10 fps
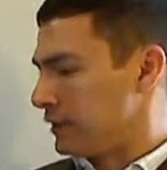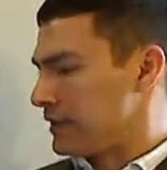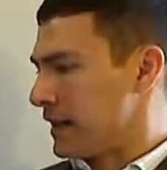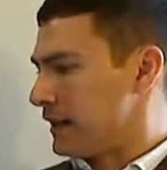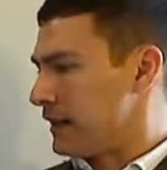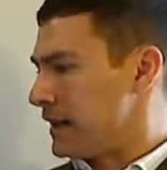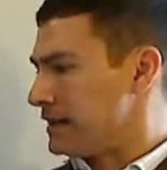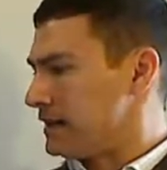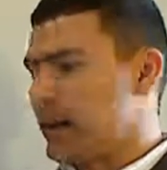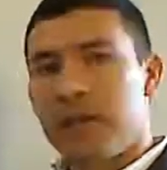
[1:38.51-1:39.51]
It's got a
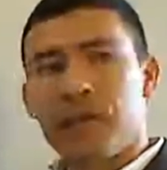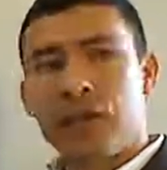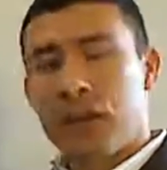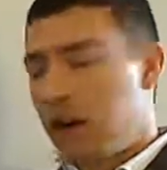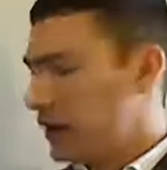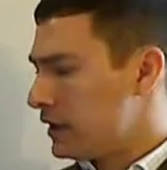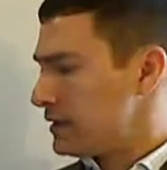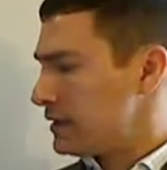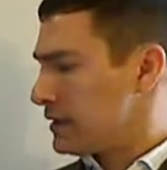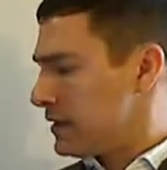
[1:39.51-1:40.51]
nice cover on
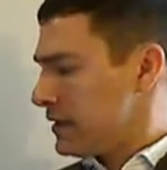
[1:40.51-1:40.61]
it.